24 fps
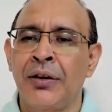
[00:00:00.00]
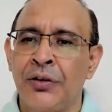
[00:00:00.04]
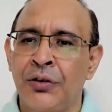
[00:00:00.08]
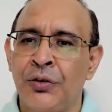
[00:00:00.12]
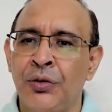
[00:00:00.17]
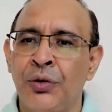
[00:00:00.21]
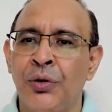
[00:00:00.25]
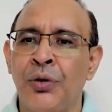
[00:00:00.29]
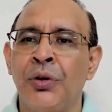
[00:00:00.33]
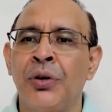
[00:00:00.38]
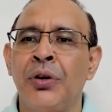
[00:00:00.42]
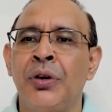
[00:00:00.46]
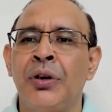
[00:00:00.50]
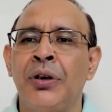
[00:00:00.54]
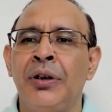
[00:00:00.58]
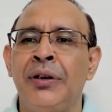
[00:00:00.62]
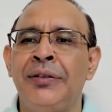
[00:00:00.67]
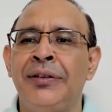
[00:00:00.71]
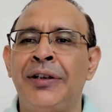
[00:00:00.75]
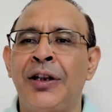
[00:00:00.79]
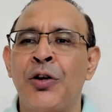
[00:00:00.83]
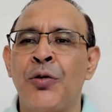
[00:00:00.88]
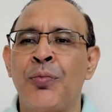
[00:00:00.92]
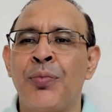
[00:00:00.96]
So
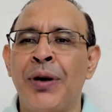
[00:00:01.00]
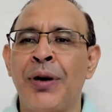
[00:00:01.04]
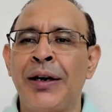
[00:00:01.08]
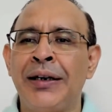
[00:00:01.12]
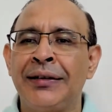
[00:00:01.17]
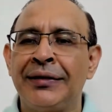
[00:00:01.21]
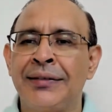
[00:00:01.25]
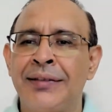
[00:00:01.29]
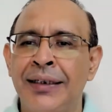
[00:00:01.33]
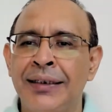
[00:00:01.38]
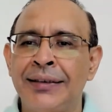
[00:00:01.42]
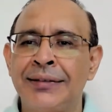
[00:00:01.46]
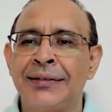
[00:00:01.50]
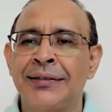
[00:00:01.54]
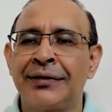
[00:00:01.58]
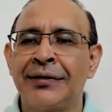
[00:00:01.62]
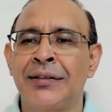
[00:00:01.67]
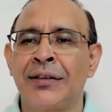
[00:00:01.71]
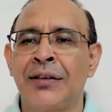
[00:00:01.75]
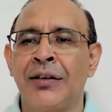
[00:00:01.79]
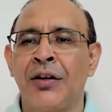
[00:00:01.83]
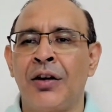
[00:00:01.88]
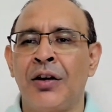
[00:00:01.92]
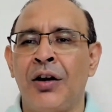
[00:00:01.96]
0.6
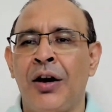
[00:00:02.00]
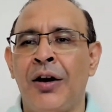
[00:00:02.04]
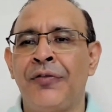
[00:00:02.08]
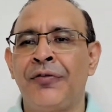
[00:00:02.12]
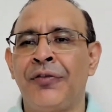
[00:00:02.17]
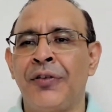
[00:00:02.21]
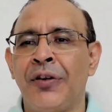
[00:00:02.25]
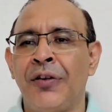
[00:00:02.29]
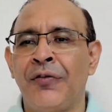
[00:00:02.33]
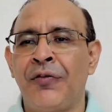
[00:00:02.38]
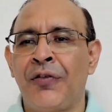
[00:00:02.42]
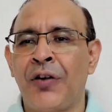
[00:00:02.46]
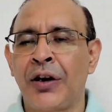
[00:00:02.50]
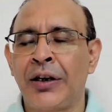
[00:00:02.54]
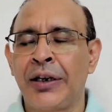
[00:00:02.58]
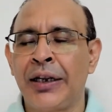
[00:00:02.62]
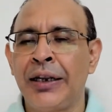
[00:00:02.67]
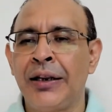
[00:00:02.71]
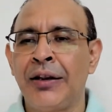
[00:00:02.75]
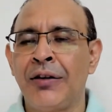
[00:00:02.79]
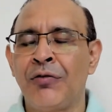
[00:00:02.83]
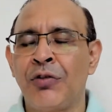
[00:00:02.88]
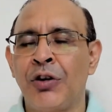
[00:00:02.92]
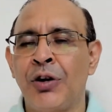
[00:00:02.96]
of
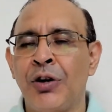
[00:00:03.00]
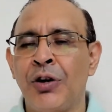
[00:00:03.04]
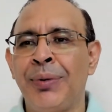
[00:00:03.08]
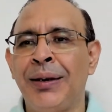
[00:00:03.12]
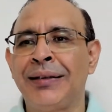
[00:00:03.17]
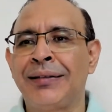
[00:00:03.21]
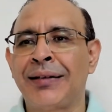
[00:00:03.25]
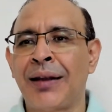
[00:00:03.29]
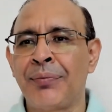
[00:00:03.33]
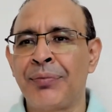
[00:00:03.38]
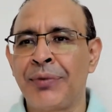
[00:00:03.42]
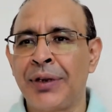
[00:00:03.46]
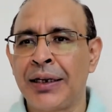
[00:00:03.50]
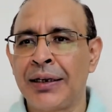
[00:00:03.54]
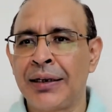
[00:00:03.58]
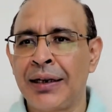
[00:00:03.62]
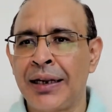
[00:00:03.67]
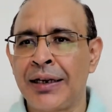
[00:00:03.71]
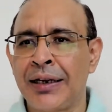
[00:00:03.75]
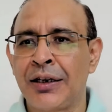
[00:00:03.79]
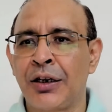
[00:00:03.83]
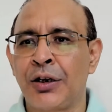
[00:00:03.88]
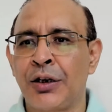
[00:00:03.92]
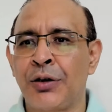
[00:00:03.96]
40 would be something
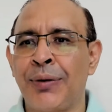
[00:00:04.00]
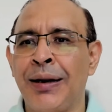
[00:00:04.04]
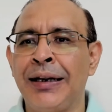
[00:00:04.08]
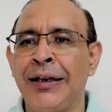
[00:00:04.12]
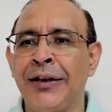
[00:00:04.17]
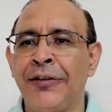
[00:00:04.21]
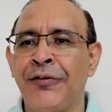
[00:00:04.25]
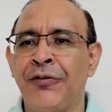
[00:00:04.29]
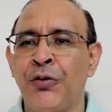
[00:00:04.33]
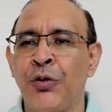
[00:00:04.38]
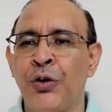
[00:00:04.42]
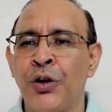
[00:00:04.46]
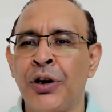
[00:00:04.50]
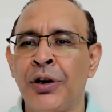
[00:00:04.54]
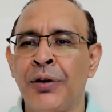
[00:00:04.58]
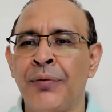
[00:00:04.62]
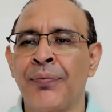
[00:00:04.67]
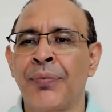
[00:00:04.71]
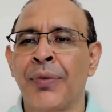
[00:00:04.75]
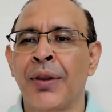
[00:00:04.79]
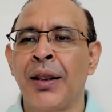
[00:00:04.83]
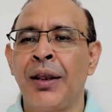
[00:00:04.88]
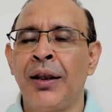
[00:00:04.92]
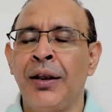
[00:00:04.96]
like 24.
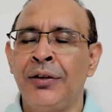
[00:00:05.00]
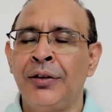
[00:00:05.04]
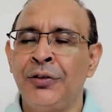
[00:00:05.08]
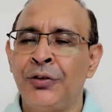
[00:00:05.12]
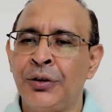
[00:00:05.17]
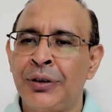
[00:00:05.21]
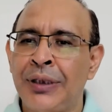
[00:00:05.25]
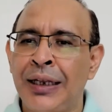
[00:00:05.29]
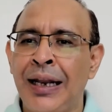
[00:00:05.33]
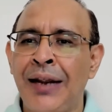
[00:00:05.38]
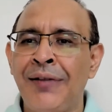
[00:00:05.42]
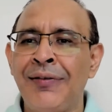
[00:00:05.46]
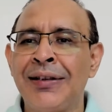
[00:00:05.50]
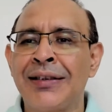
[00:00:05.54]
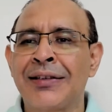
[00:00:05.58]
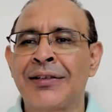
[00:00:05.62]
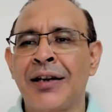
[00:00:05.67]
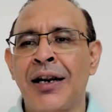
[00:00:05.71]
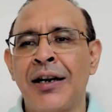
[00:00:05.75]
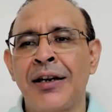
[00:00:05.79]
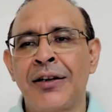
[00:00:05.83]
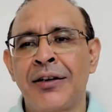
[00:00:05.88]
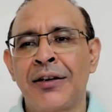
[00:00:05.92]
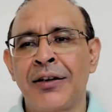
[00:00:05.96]
So then I will
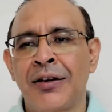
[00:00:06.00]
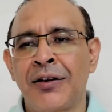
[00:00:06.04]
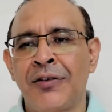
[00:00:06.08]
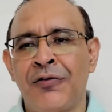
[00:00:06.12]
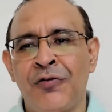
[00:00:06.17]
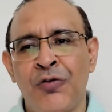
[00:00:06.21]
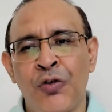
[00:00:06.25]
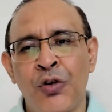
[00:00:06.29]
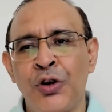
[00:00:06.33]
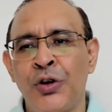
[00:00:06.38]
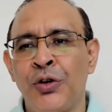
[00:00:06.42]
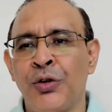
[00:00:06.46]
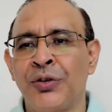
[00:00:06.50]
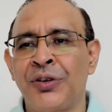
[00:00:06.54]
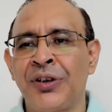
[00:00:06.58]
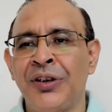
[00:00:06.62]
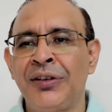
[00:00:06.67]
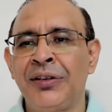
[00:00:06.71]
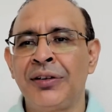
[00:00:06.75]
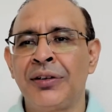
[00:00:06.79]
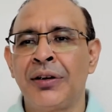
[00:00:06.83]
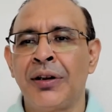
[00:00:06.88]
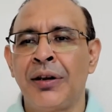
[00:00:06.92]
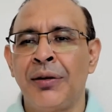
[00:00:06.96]
start four
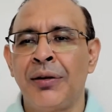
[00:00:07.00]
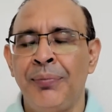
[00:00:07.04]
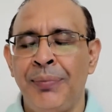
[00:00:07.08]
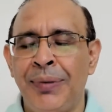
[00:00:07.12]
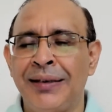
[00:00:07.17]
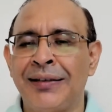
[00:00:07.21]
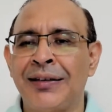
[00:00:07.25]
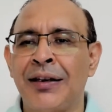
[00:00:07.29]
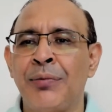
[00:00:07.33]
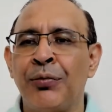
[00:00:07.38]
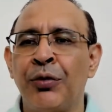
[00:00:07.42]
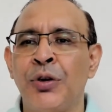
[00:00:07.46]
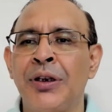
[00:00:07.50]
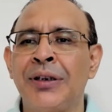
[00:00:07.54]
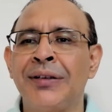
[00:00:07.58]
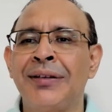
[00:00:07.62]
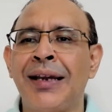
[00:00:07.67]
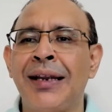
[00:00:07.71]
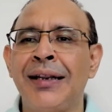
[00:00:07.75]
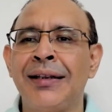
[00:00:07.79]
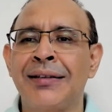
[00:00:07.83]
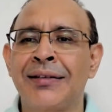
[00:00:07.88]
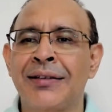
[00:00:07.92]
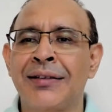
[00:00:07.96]
doses, basal
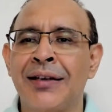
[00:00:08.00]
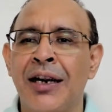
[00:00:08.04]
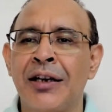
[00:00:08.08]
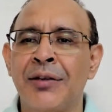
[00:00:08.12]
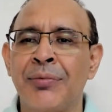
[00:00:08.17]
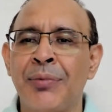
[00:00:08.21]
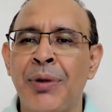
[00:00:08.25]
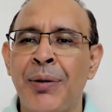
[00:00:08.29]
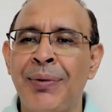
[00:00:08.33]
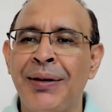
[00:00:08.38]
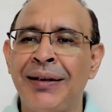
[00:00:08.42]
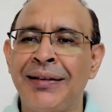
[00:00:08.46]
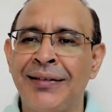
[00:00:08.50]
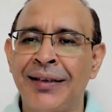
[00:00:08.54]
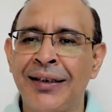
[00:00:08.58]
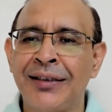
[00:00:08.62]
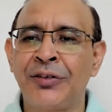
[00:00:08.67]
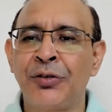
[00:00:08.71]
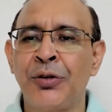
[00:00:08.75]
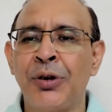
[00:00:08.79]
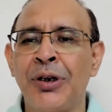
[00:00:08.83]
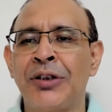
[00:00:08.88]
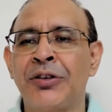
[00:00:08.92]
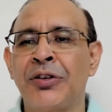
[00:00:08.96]
bolus. I'll start maybe
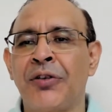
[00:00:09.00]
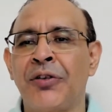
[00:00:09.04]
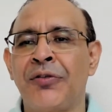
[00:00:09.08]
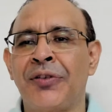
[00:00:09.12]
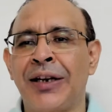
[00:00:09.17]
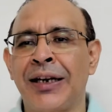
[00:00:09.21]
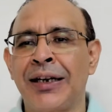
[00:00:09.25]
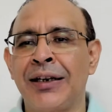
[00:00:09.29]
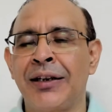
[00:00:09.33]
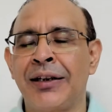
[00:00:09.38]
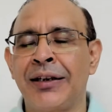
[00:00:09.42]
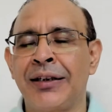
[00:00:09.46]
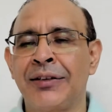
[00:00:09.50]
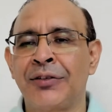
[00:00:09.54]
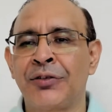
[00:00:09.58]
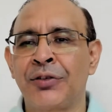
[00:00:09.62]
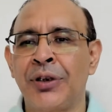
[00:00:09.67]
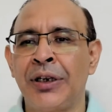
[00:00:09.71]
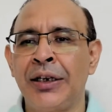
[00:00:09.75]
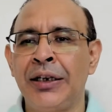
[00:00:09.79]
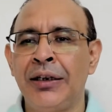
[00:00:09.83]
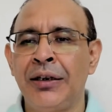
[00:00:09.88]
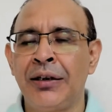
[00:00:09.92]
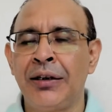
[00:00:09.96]
6 units of regular
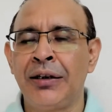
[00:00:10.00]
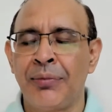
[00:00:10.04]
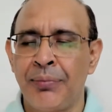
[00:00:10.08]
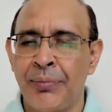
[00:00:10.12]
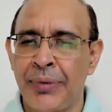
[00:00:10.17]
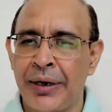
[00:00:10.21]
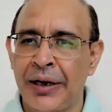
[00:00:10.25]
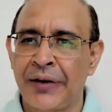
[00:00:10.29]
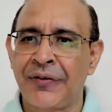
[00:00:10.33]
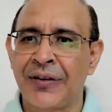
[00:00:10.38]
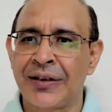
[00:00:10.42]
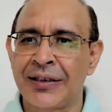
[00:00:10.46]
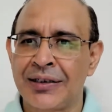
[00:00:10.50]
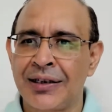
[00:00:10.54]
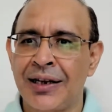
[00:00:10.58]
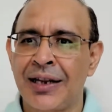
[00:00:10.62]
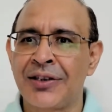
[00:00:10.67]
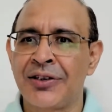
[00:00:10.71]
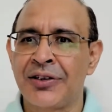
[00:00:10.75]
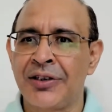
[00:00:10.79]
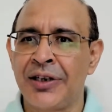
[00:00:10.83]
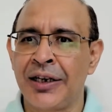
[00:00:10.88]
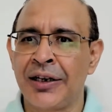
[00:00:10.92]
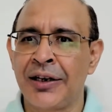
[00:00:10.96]
insulin, breakfast,
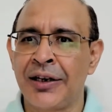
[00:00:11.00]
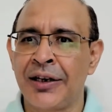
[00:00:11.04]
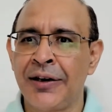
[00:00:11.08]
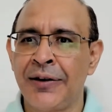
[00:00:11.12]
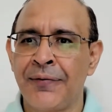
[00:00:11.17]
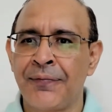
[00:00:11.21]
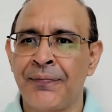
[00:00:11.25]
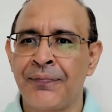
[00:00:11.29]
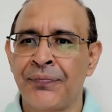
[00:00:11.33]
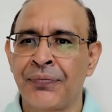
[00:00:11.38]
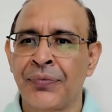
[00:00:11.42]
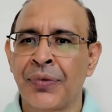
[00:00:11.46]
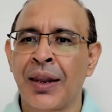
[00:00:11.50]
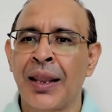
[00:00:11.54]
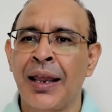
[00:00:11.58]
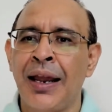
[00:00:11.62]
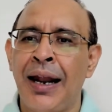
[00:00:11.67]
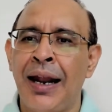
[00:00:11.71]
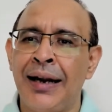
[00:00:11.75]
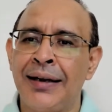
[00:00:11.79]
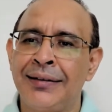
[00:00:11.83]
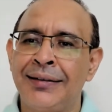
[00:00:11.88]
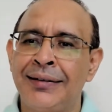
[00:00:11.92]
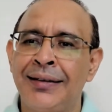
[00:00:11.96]
lunch, dinner,
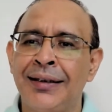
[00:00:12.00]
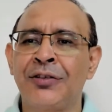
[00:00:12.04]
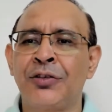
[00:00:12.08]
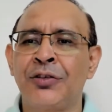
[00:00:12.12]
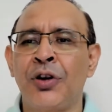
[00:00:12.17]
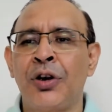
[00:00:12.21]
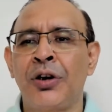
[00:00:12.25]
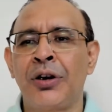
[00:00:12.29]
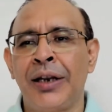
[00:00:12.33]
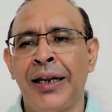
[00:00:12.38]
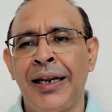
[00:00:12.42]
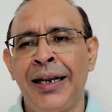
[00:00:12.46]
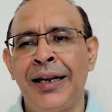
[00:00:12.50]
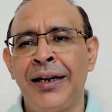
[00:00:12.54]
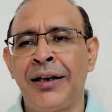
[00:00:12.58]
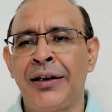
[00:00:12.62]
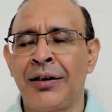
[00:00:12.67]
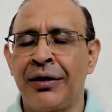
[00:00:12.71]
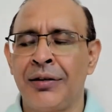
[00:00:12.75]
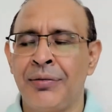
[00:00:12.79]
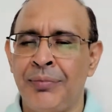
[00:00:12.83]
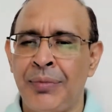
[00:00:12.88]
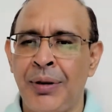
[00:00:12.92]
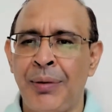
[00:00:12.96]
and 6 or
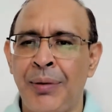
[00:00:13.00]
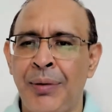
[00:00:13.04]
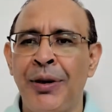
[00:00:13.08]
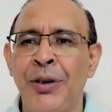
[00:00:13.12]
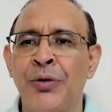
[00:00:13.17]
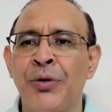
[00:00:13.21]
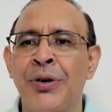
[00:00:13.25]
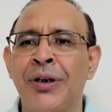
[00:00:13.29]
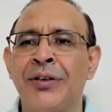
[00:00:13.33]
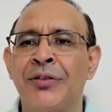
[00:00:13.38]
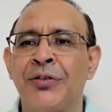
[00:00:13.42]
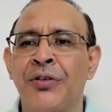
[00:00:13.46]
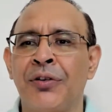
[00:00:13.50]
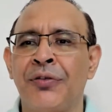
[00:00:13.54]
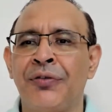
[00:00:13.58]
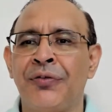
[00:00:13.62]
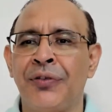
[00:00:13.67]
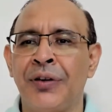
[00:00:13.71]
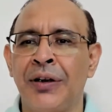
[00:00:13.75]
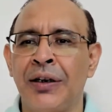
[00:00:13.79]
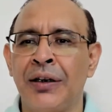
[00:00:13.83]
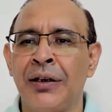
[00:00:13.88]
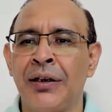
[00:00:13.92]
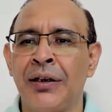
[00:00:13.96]
8 maybe units of